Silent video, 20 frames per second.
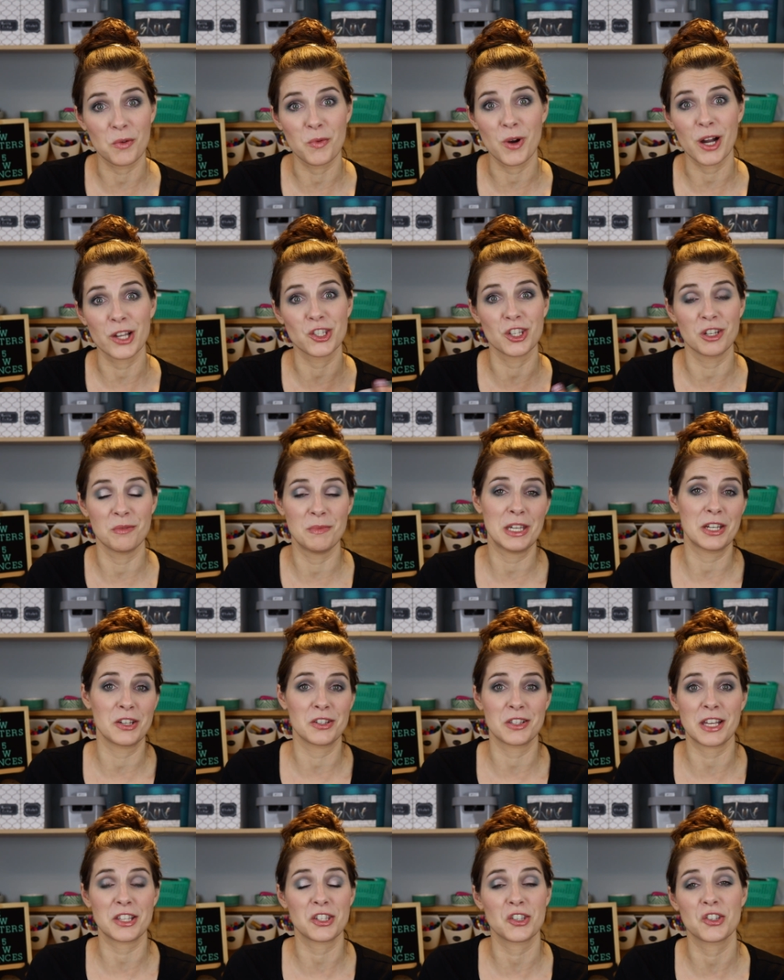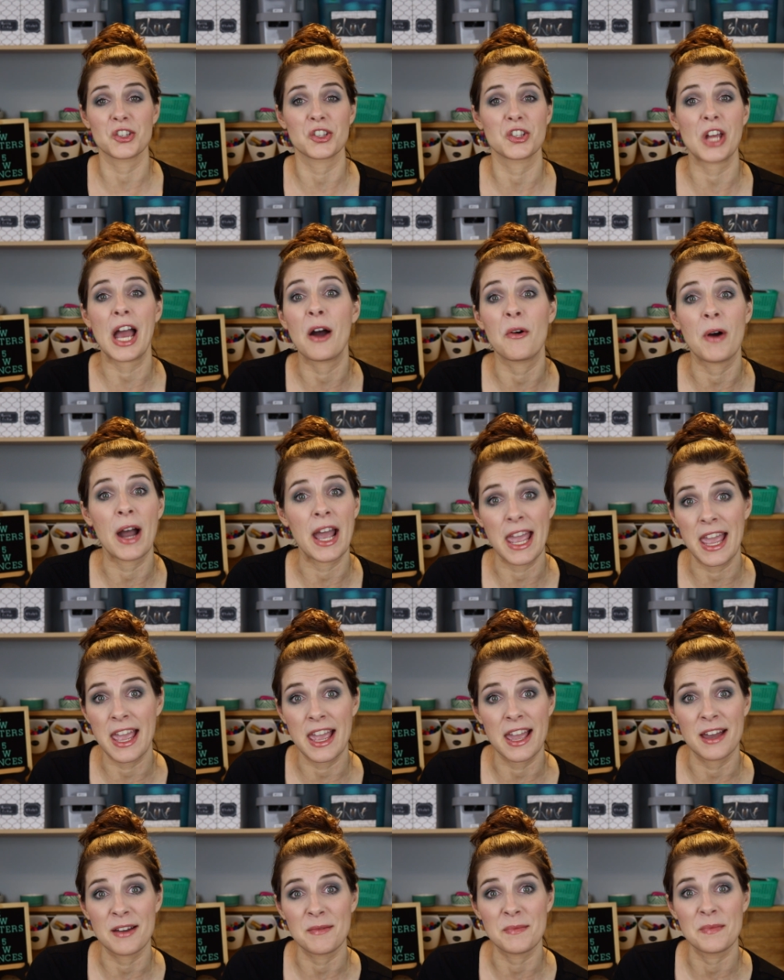are watching me because that's just how I
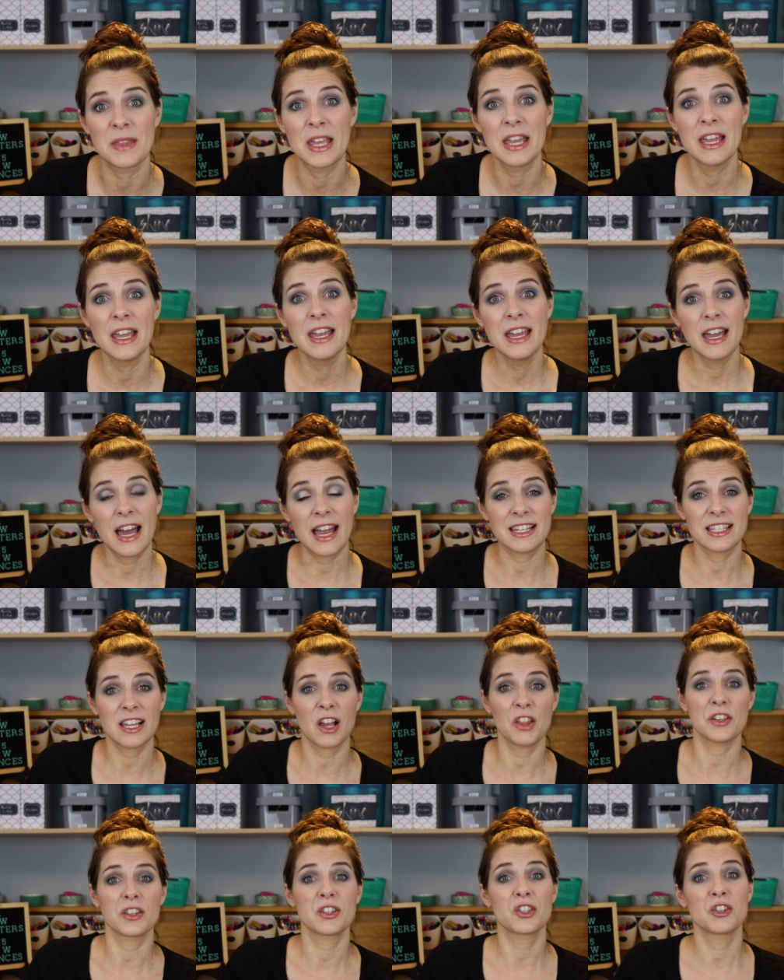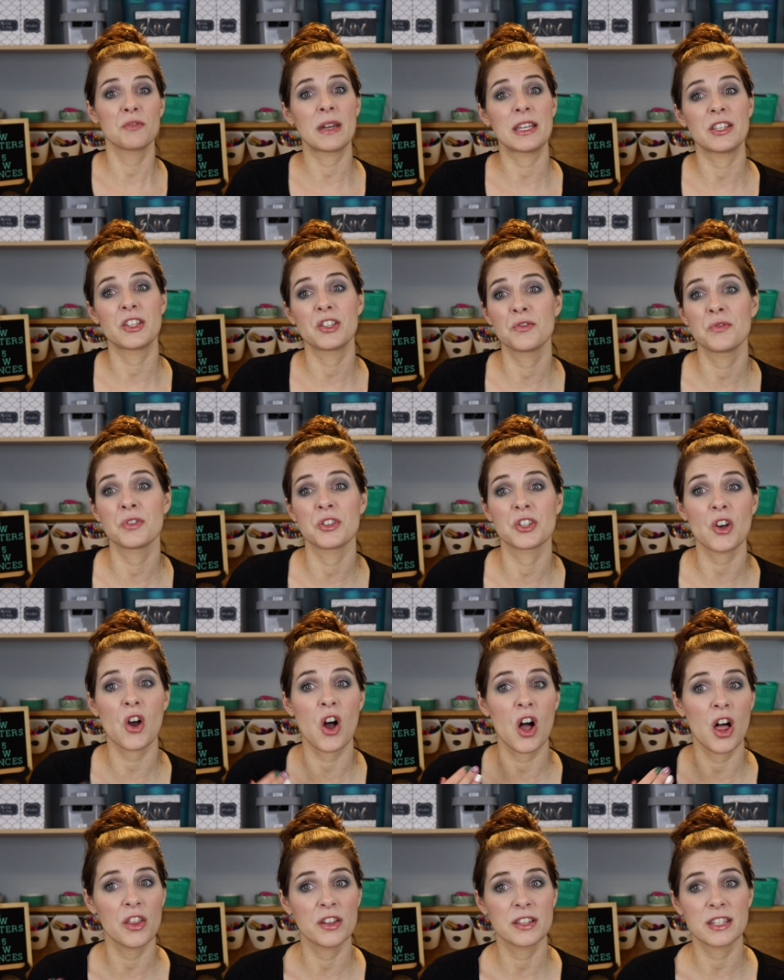am. I tell this to my students
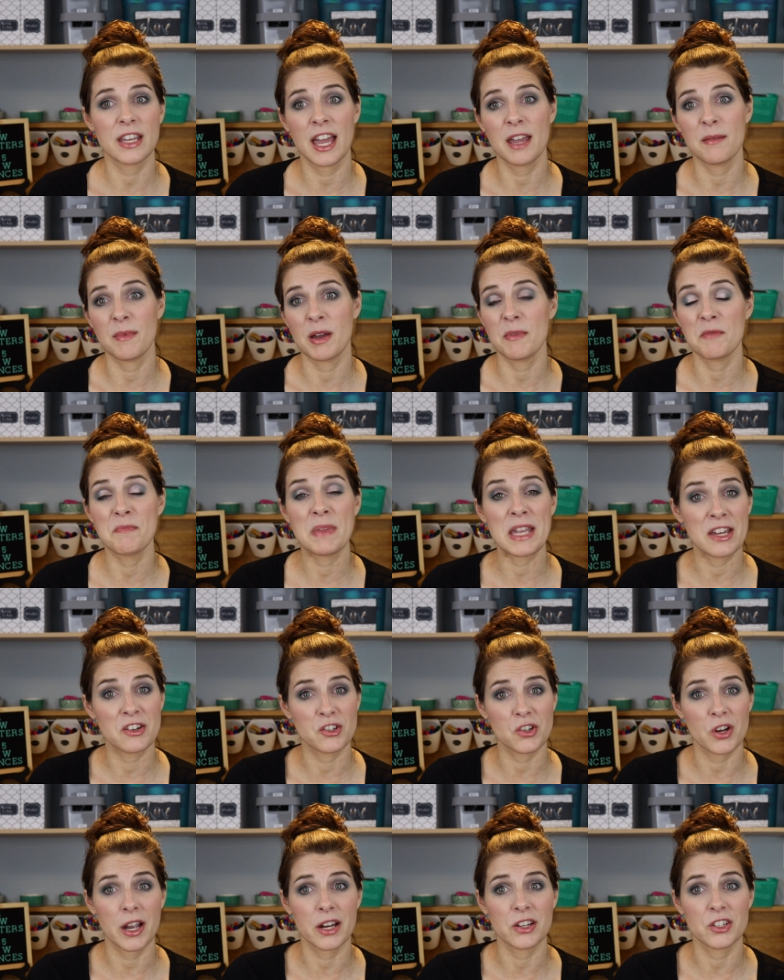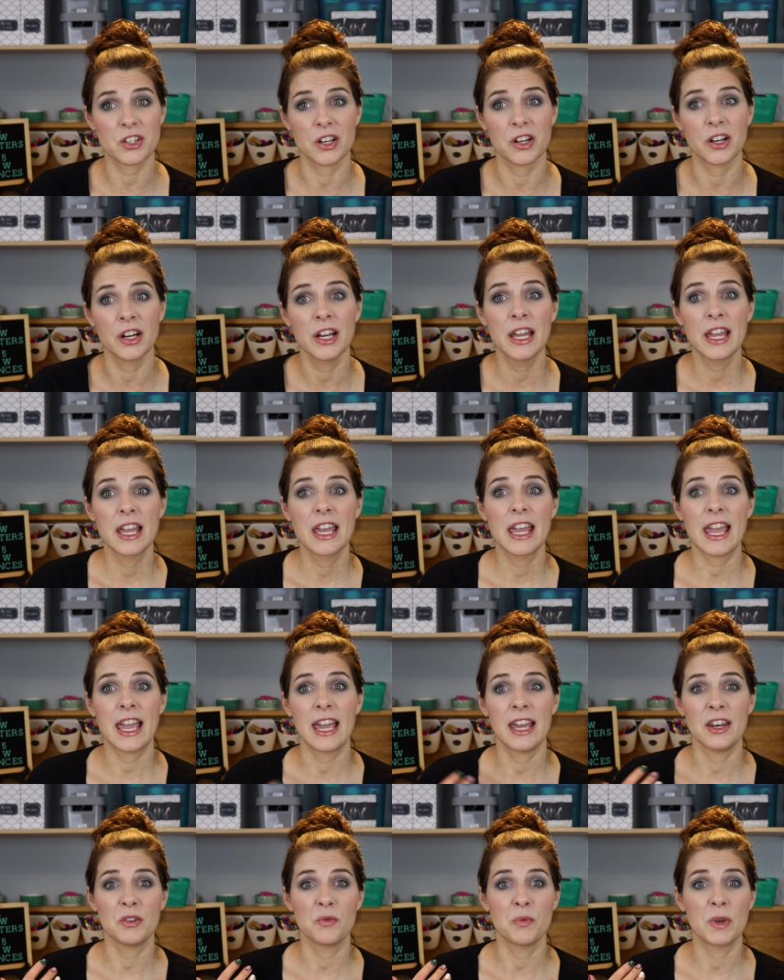all the time. I'm a band director,
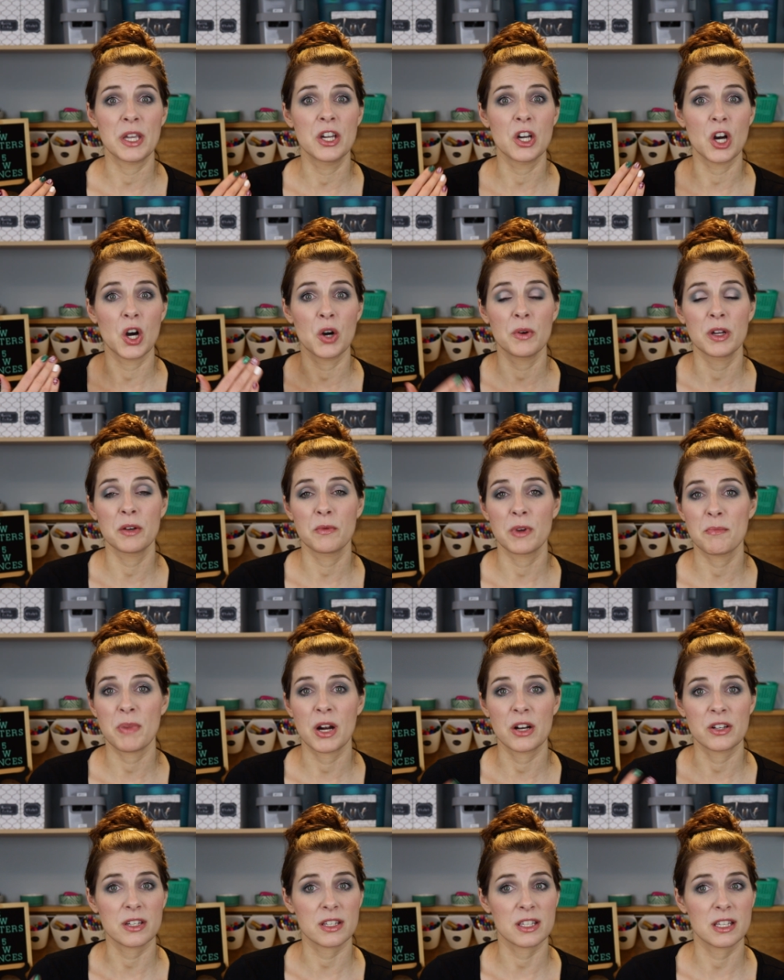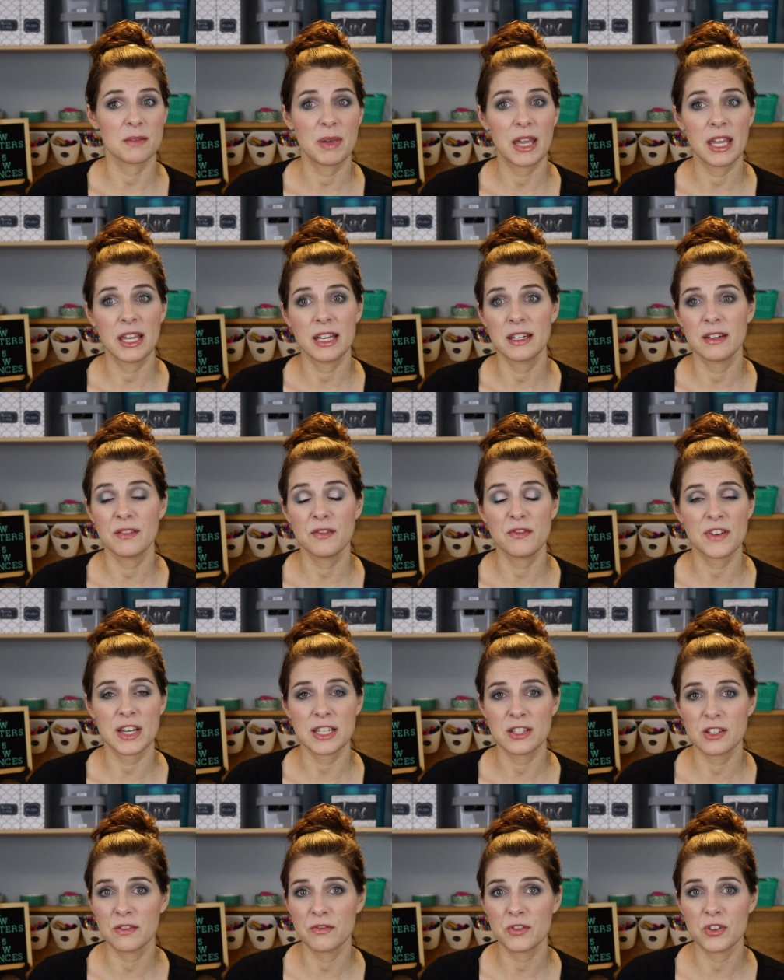and we go and we participate in
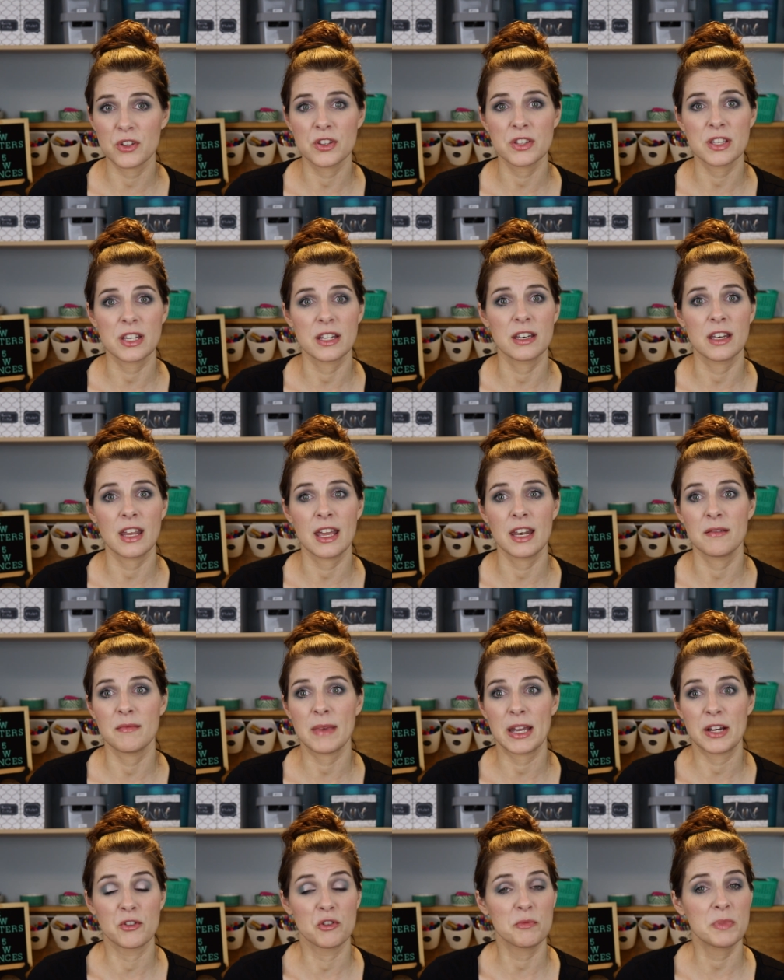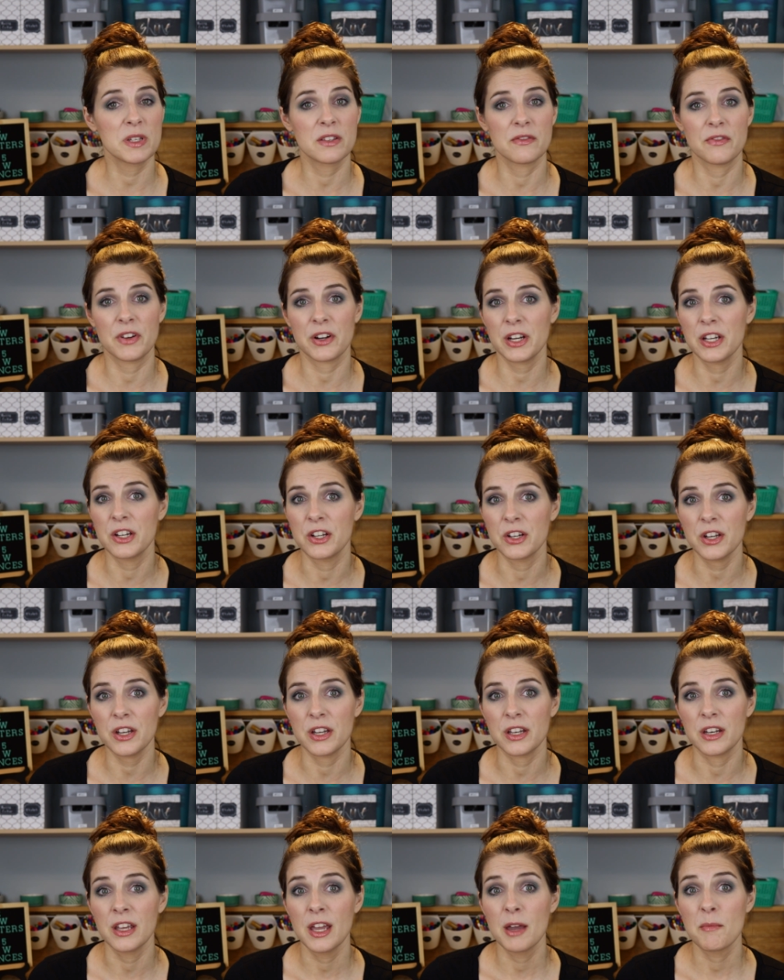festivals, and, and my group is very
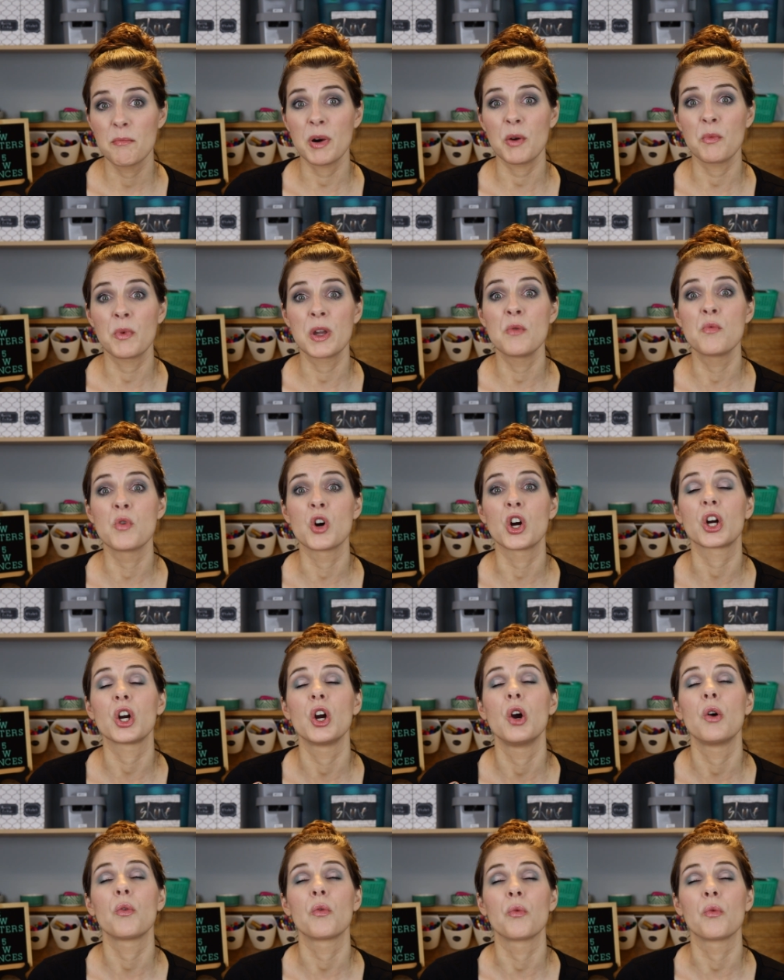good, but we work